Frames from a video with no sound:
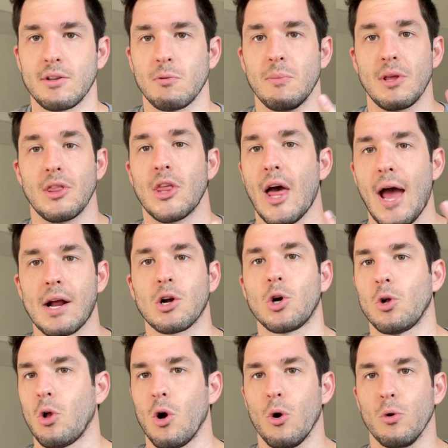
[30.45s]
To be that
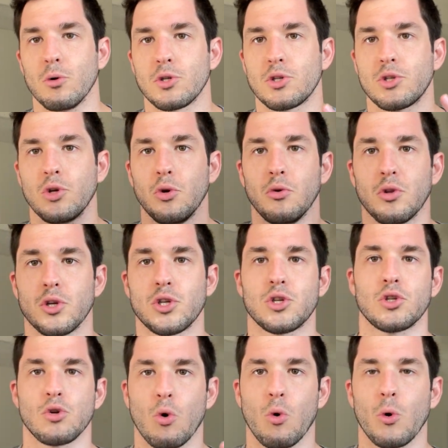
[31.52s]
close to the
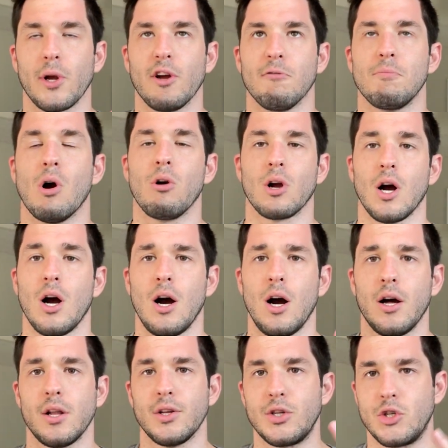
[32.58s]
story of
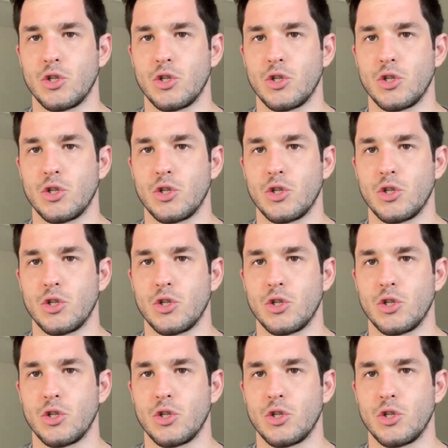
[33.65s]
Pocahontas,